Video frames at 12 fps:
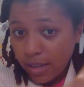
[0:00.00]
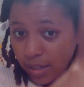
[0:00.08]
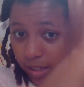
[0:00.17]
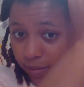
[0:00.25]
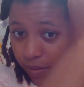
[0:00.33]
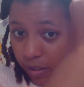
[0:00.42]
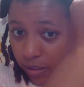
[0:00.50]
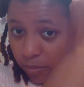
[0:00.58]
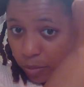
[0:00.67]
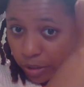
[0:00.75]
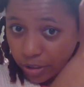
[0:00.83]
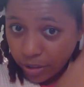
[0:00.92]
as far as
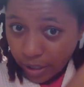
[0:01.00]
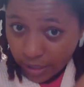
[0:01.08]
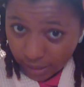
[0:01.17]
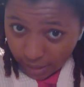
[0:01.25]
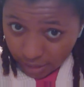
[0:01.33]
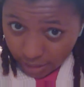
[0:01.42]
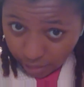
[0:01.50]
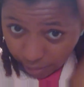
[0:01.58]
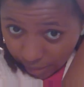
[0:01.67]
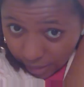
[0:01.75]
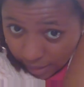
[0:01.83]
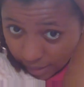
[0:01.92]
moisturizing it or
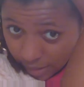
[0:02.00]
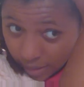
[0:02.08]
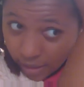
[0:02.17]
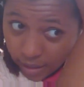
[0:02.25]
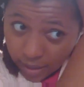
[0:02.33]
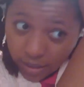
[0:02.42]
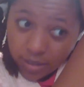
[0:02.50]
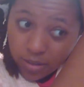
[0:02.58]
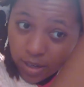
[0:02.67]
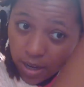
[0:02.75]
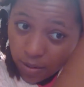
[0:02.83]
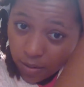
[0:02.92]
anything. So
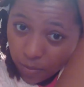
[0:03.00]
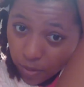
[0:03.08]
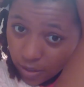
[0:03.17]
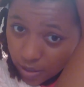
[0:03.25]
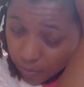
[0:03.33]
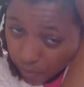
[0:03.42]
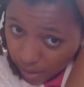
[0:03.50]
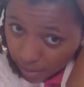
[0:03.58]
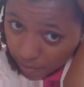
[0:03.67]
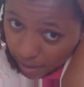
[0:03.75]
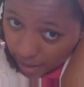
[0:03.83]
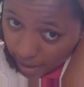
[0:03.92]
now I'm going to spray
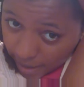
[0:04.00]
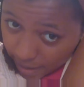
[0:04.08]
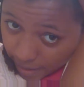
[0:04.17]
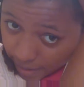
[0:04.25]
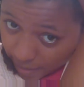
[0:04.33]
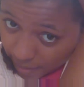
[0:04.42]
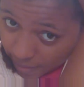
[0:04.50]
my hair